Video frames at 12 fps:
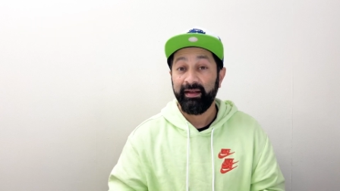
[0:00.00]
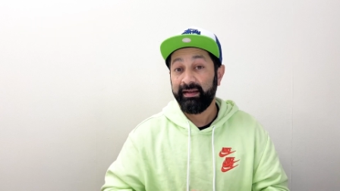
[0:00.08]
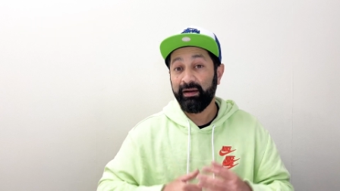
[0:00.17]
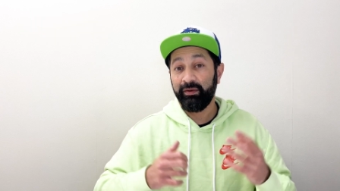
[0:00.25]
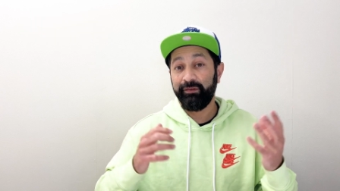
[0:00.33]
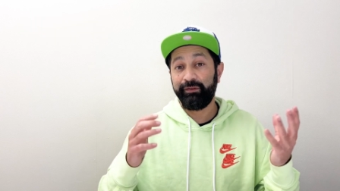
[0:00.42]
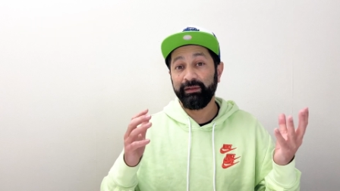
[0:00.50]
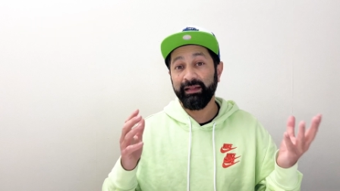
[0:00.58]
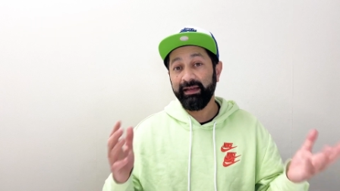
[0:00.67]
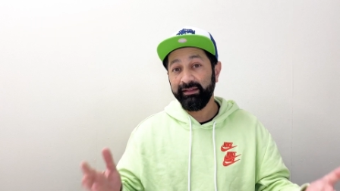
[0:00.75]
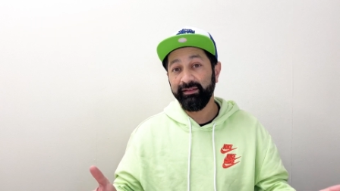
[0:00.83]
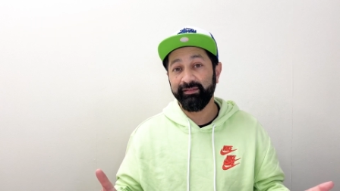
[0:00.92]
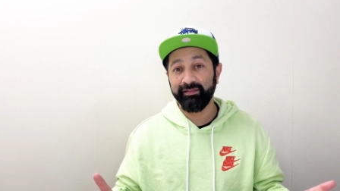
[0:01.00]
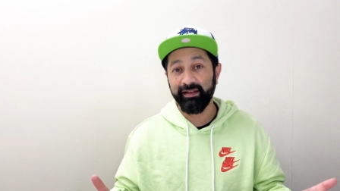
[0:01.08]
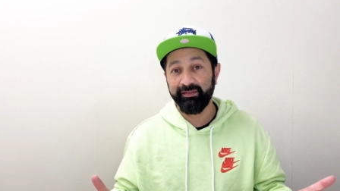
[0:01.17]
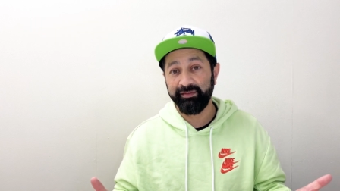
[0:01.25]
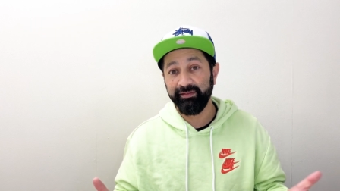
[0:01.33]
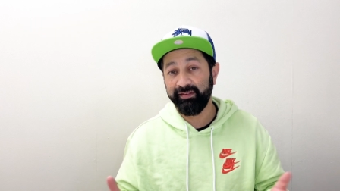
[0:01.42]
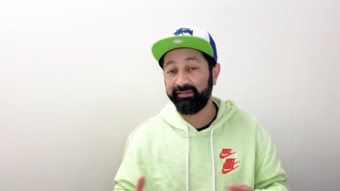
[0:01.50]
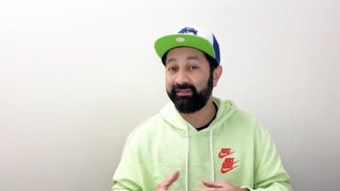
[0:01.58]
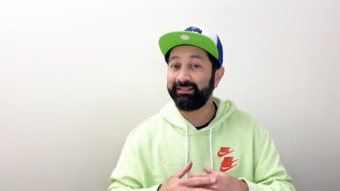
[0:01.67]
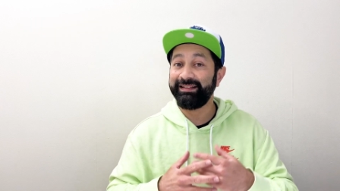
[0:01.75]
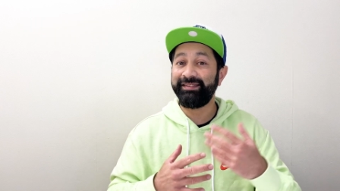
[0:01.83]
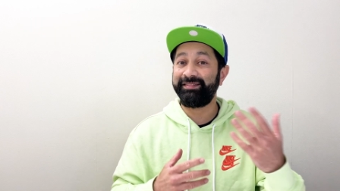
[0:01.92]
Now, if you like this lesson, this
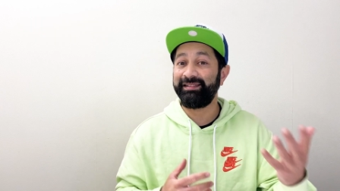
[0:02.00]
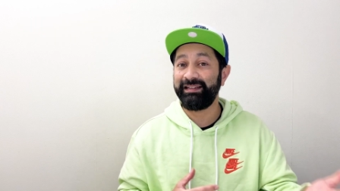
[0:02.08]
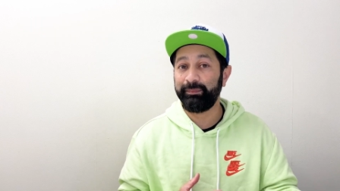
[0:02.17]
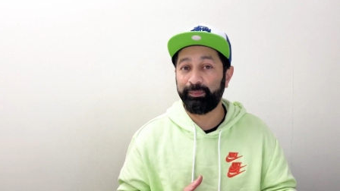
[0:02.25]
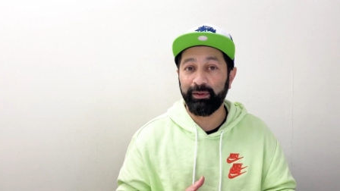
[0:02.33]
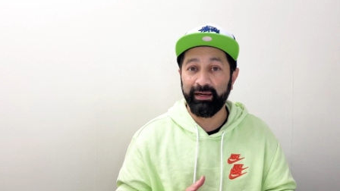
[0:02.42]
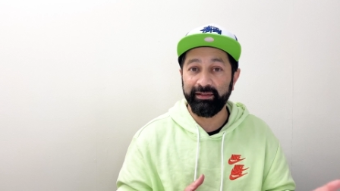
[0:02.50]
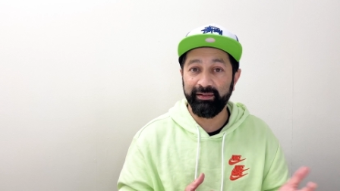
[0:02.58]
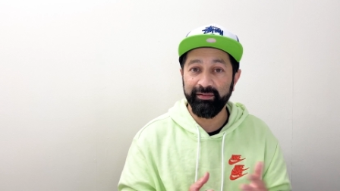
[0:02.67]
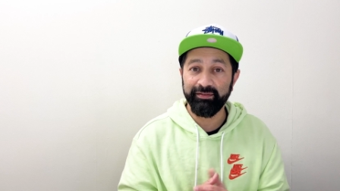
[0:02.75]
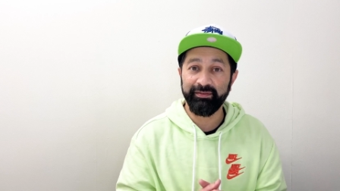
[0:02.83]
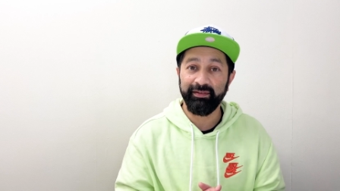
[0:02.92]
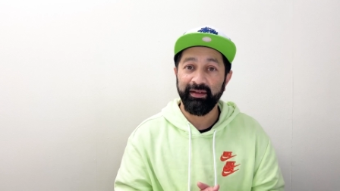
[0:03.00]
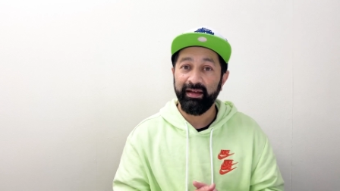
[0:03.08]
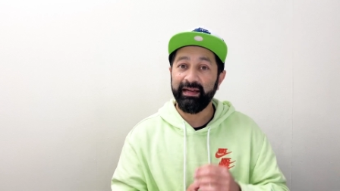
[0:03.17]
listening practice,